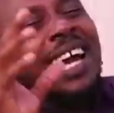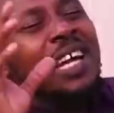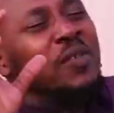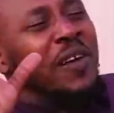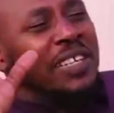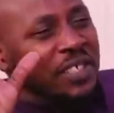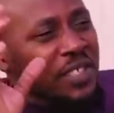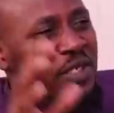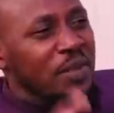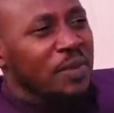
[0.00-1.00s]
the kind of
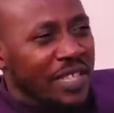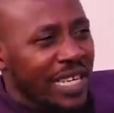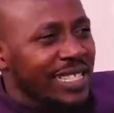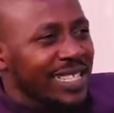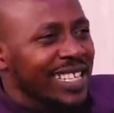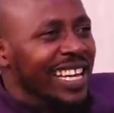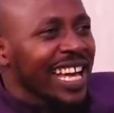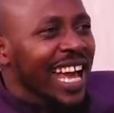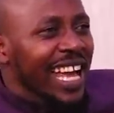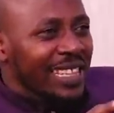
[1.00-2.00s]
unreasonableness
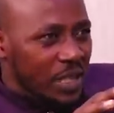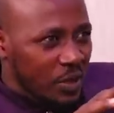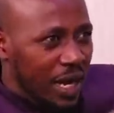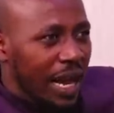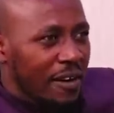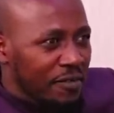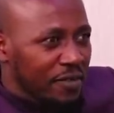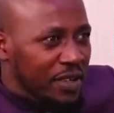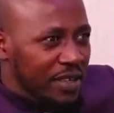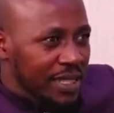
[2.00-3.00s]
that you
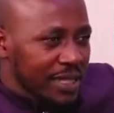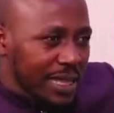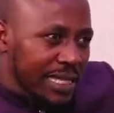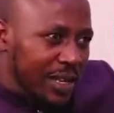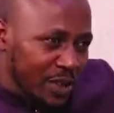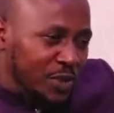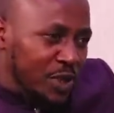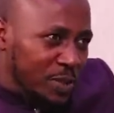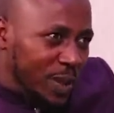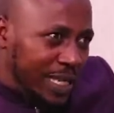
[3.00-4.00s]
have, this is a child,
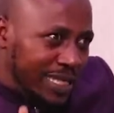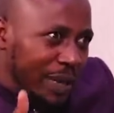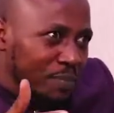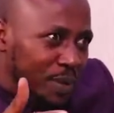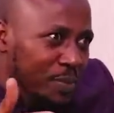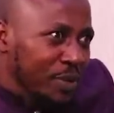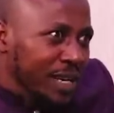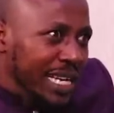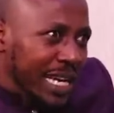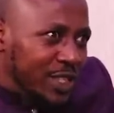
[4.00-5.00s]
of course, but some
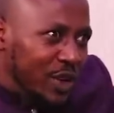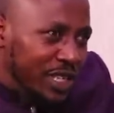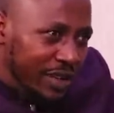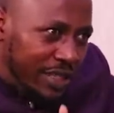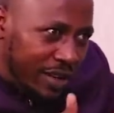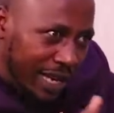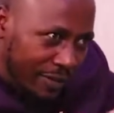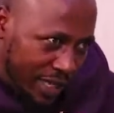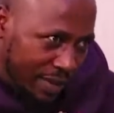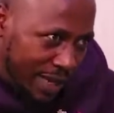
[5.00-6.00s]
people really are so new in your
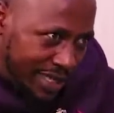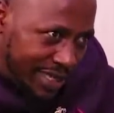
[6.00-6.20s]
life 3